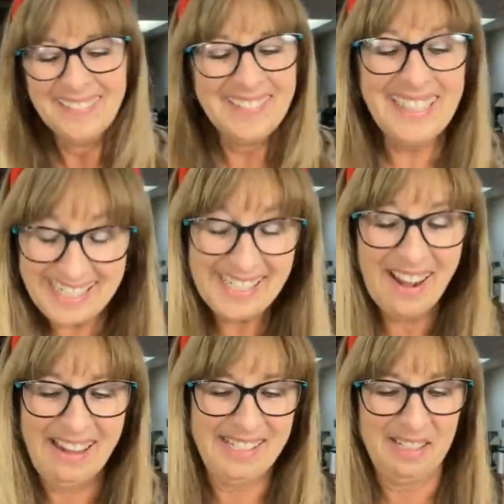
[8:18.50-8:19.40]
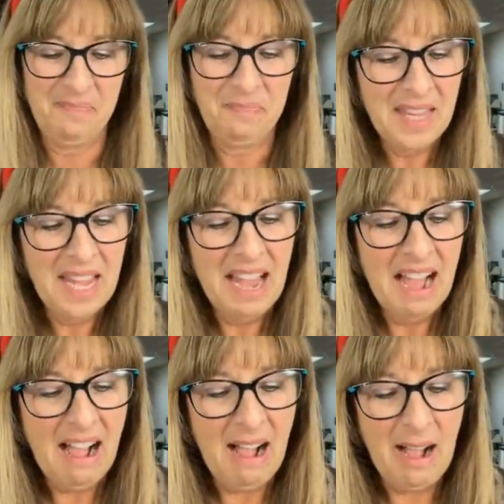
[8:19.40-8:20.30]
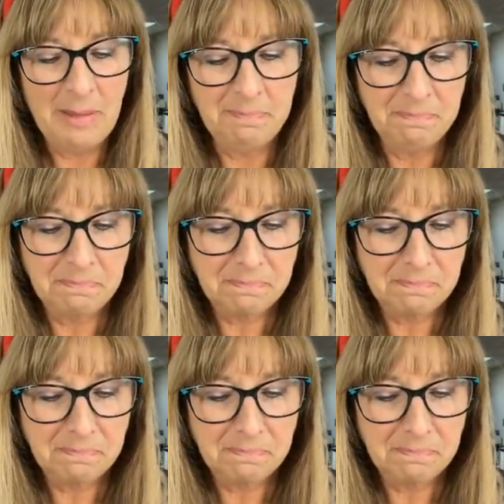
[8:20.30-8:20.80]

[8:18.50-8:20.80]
But he's awesome. Um,